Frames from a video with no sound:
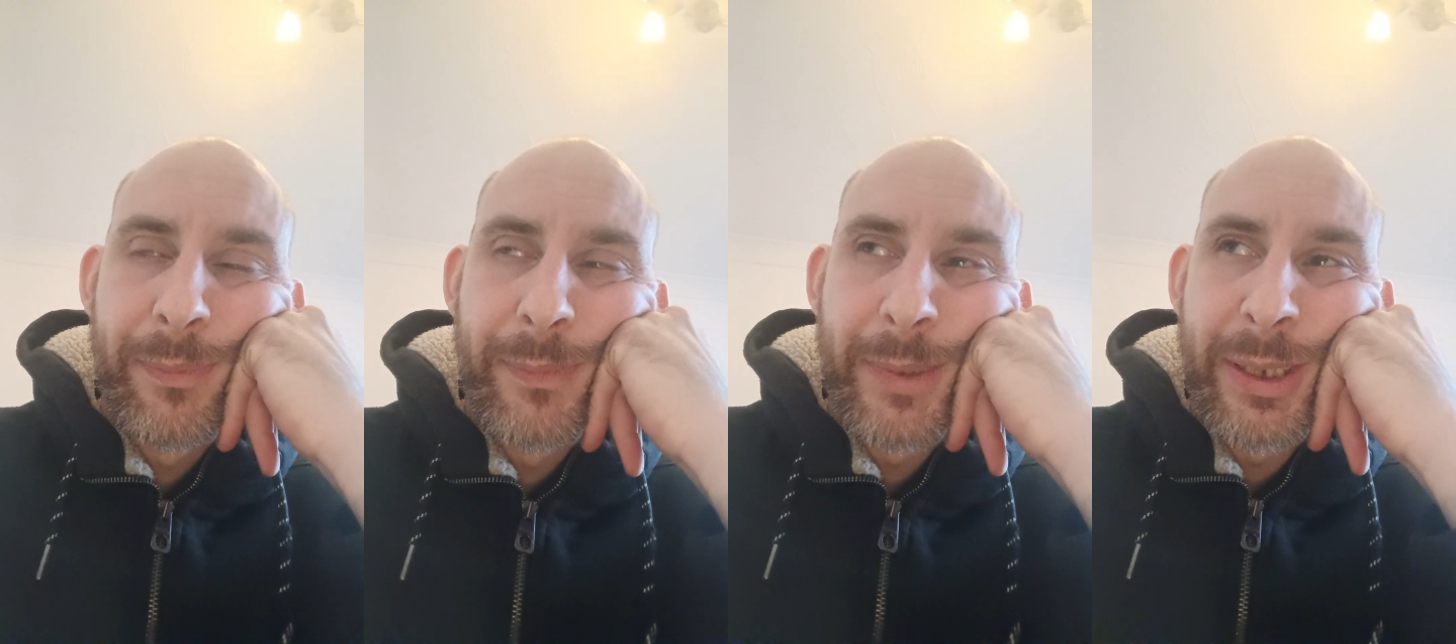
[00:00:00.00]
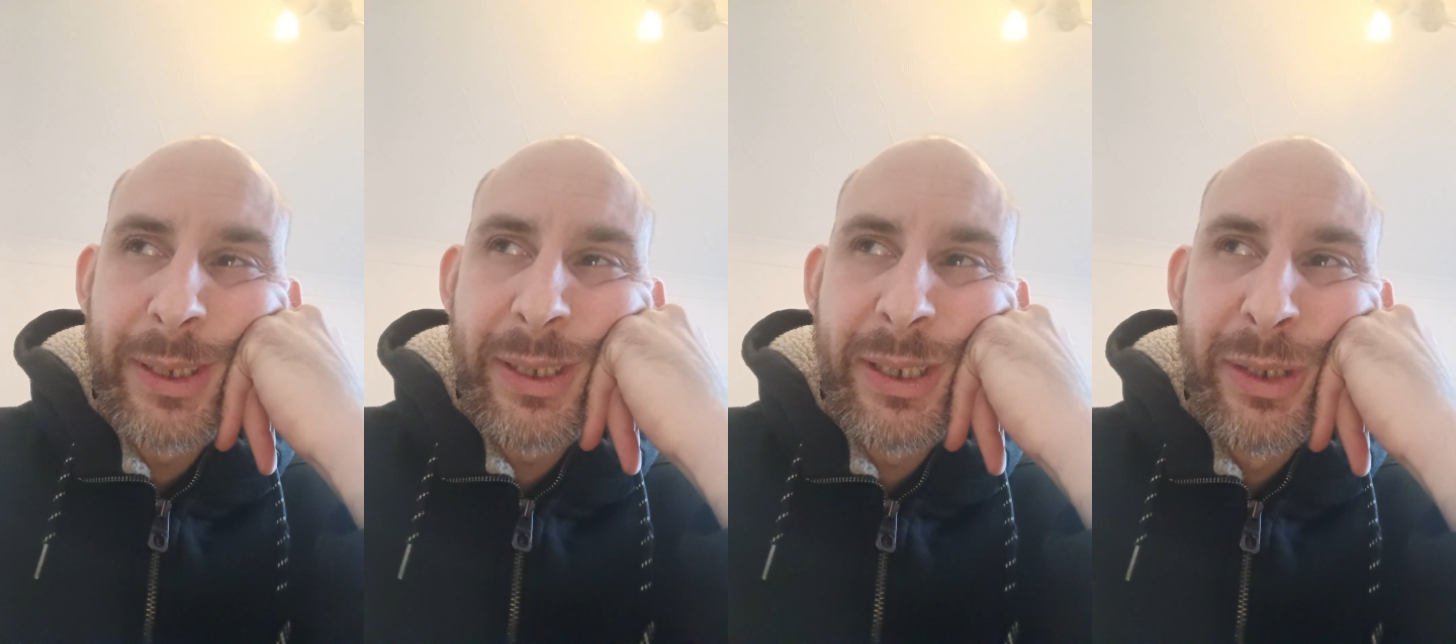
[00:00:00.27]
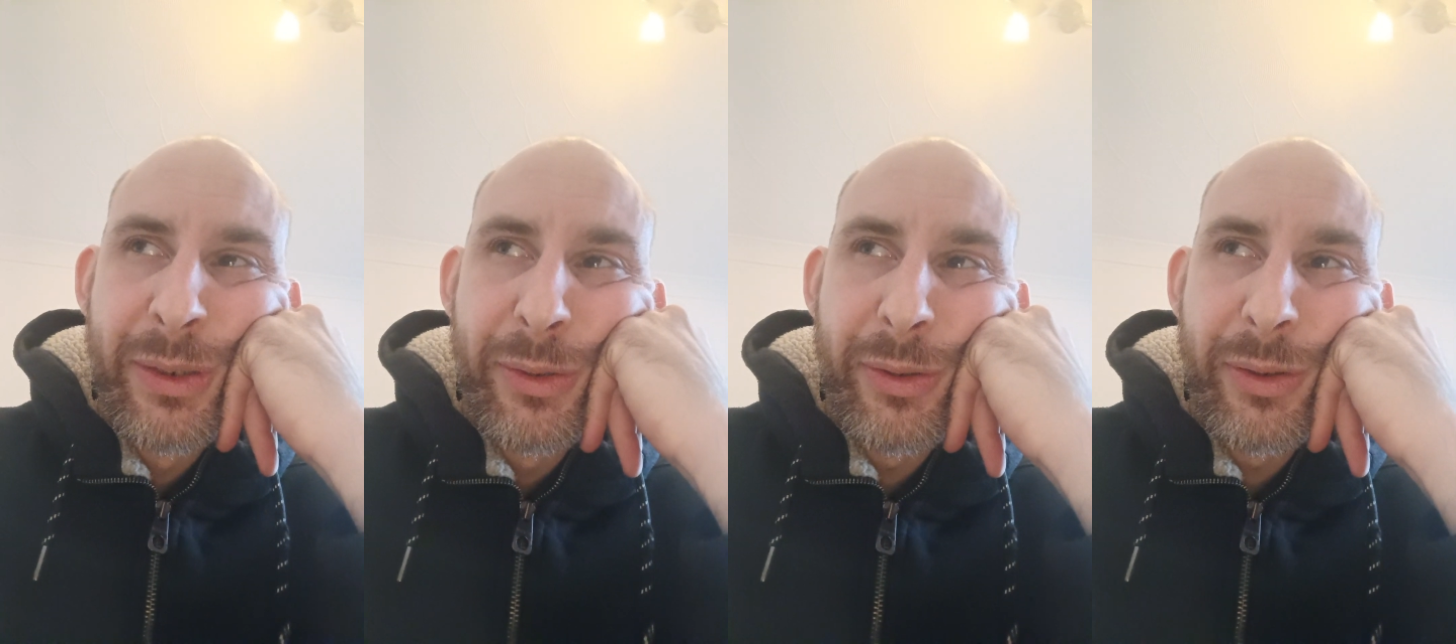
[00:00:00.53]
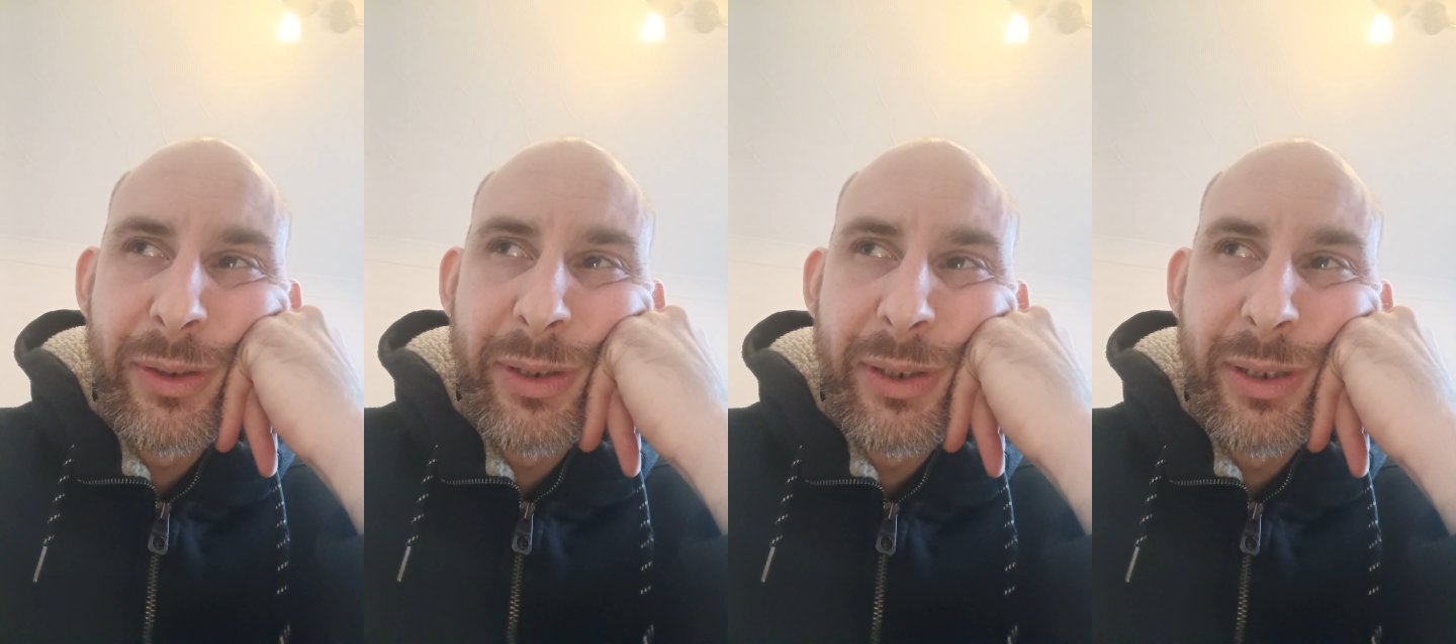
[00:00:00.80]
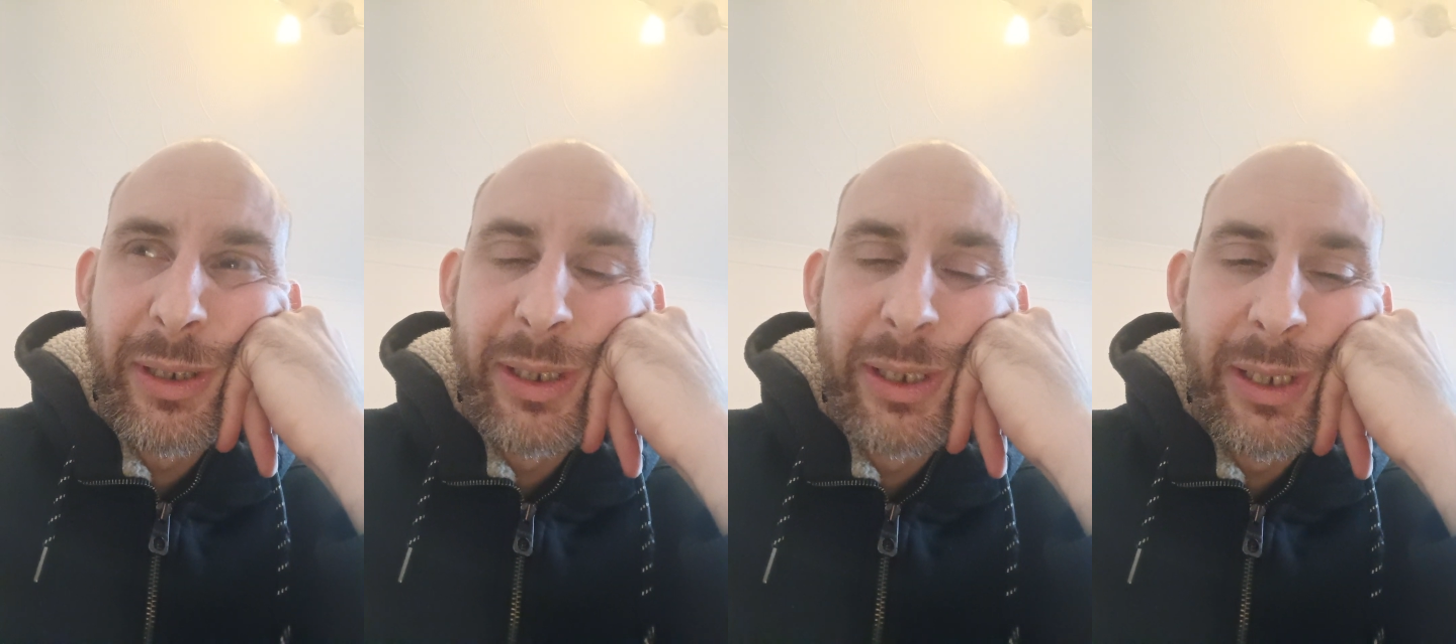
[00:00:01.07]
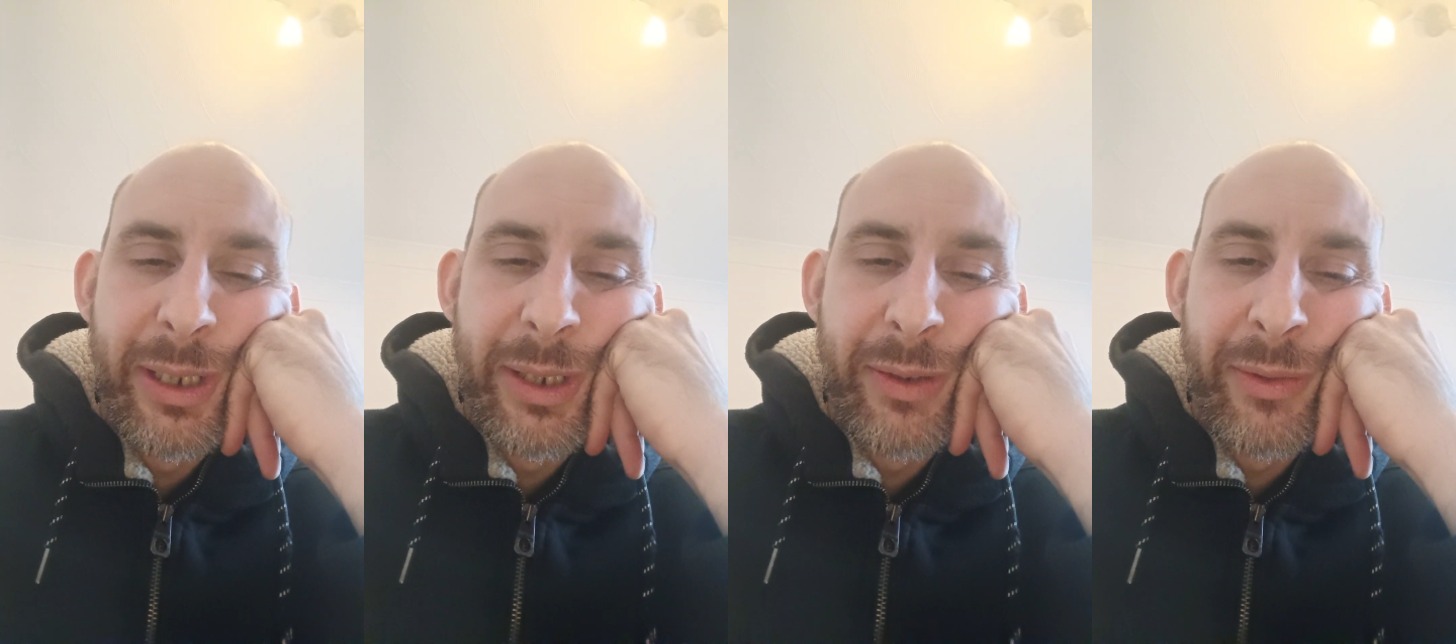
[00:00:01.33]
it's not
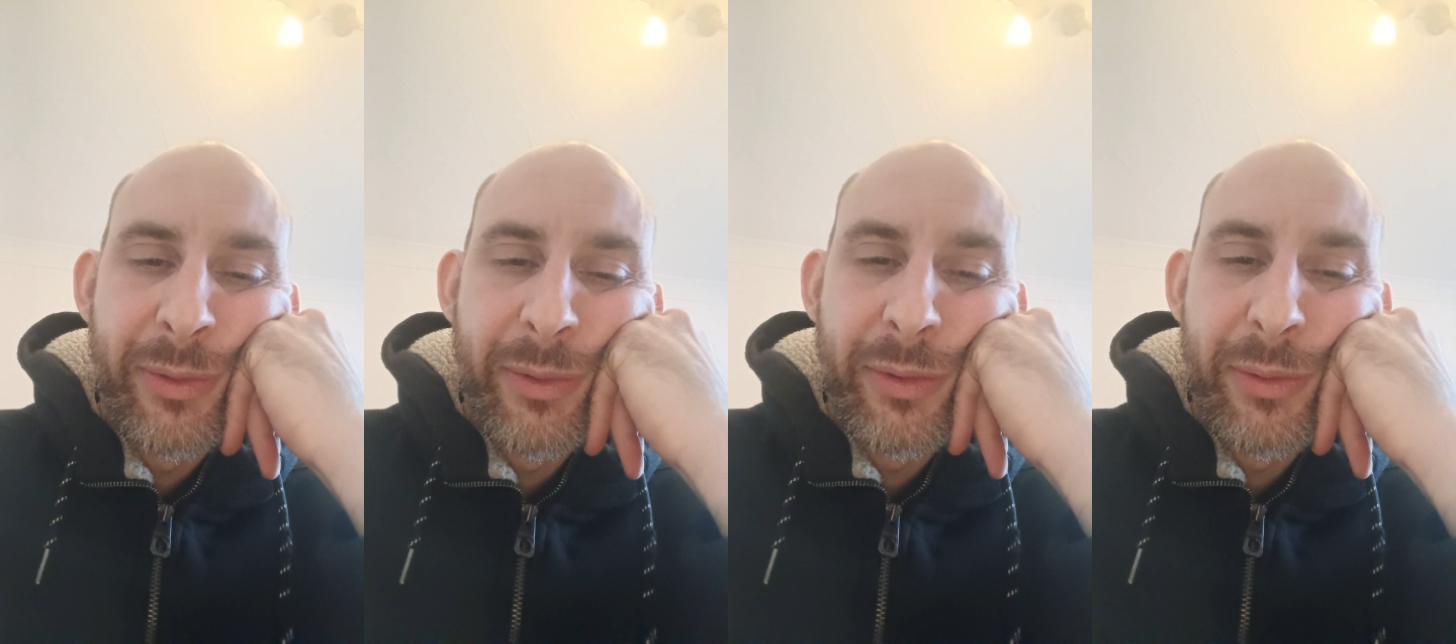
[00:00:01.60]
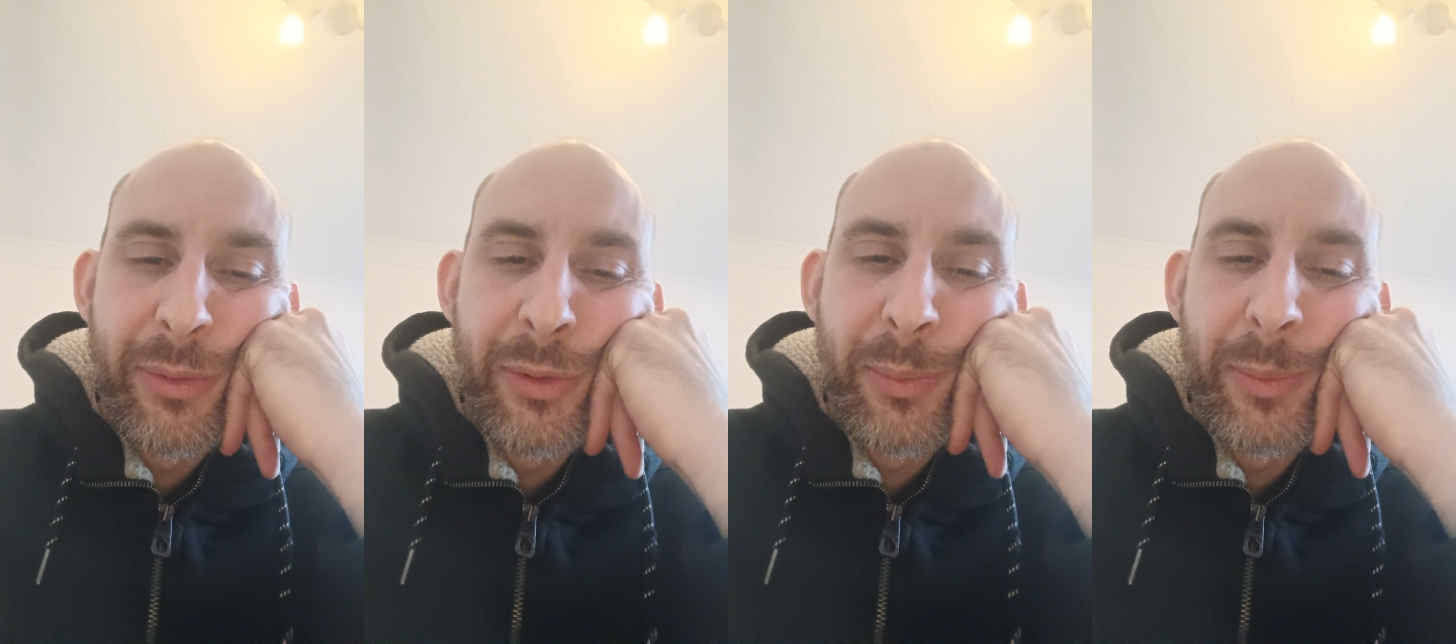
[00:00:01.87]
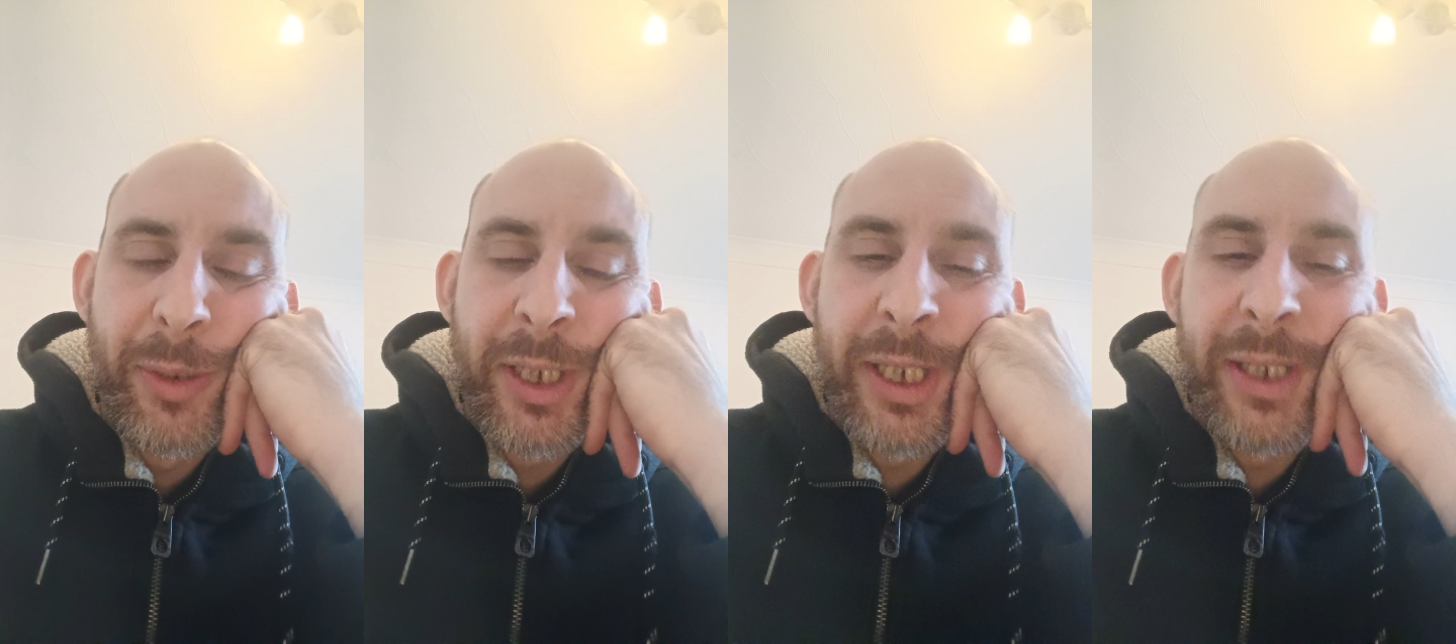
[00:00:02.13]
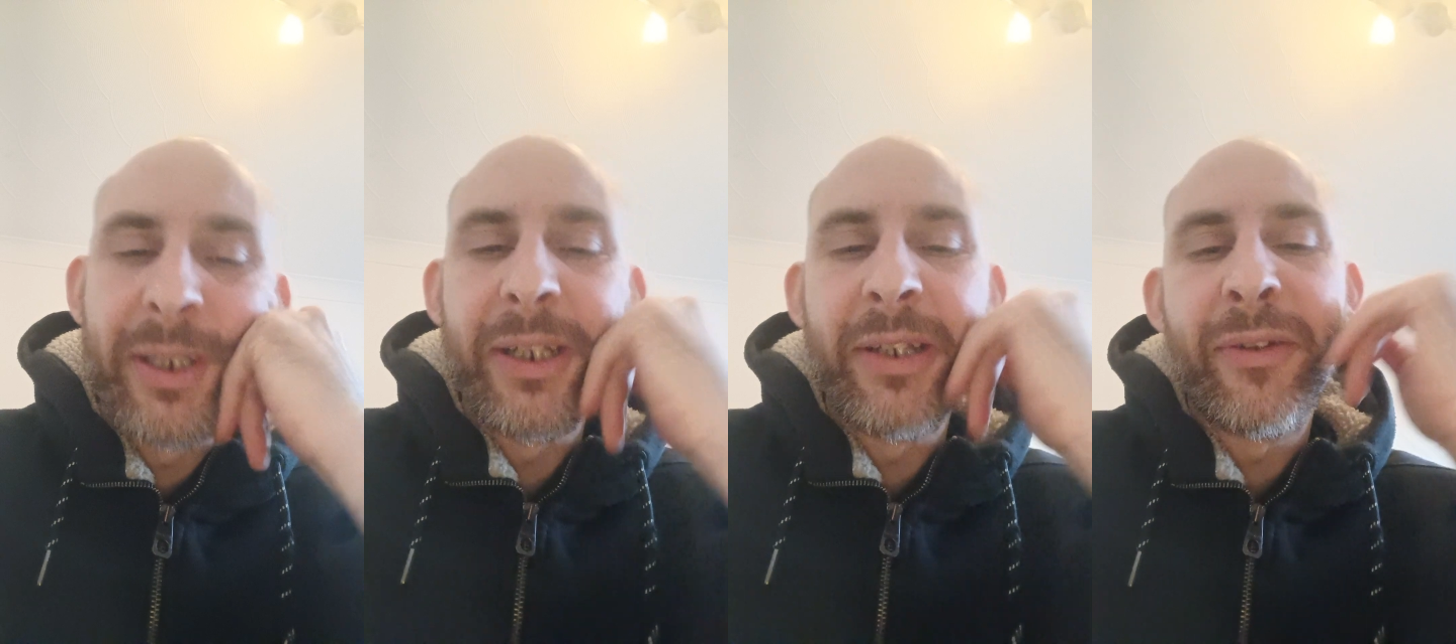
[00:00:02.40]
too complicated.